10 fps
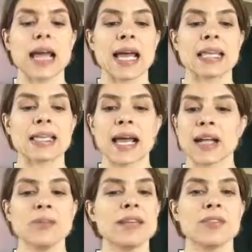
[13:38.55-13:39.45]
And that
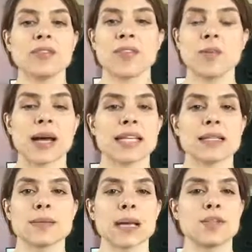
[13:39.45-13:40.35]
could be different for everybody.
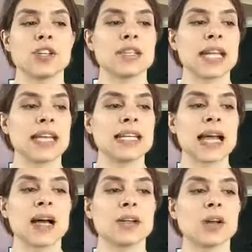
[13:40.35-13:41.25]
Sometimes just getting
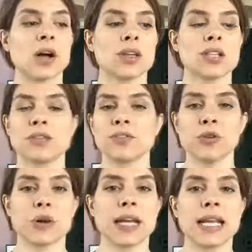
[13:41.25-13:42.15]
down onto the
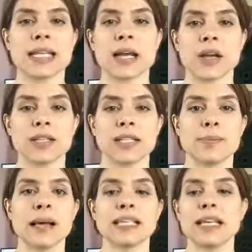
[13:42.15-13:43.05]
floor, getting down onto the
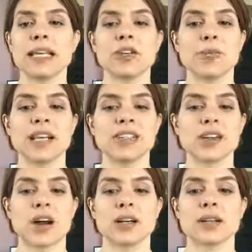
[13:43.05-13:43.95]
belly, you might
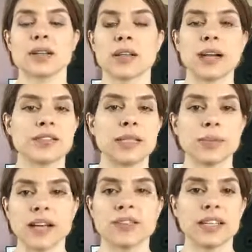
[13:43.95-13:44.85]
start huffing and
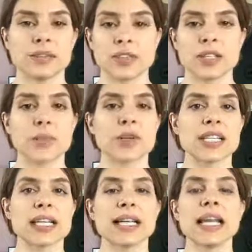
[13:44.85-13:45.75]
puffing for some
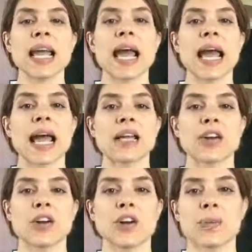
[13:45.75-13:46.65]
reason. And
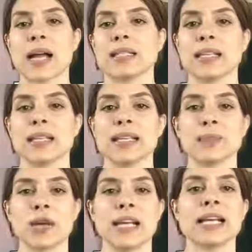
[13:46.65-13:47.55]
our yoga practice is
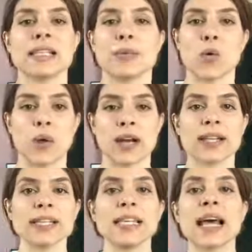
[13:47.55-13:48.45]
bringing us some
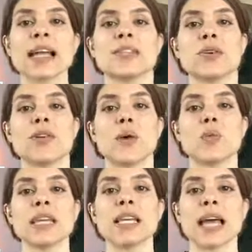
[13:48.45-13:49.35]
awareness to that so that
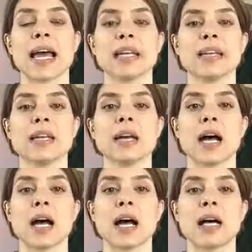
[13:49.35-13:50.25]
we can
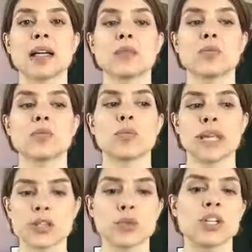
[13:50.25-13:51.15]

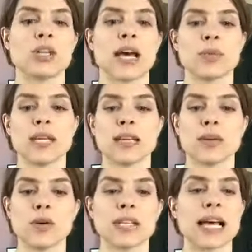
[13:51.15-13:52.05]
switch that. We can
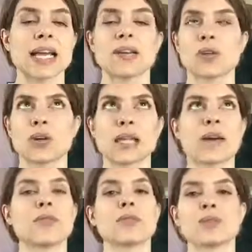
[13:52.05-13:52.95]
notice that. And of course,
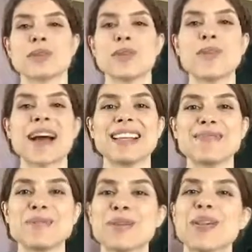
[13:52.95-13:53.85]
I
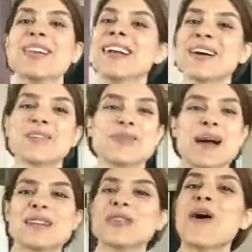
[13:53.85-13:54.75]
remind
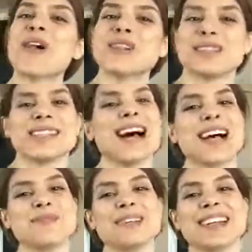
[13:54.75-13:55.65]
you all of the
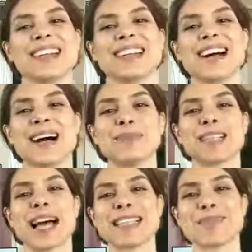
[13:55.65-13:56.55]
time in
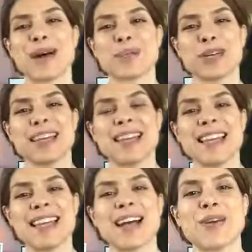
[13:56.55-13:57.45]
class about breathing
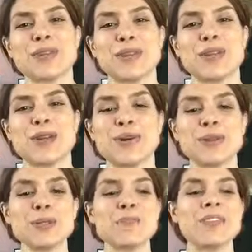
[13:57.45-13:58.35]
in and out through the
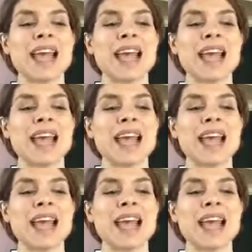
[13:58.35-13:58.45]
nose.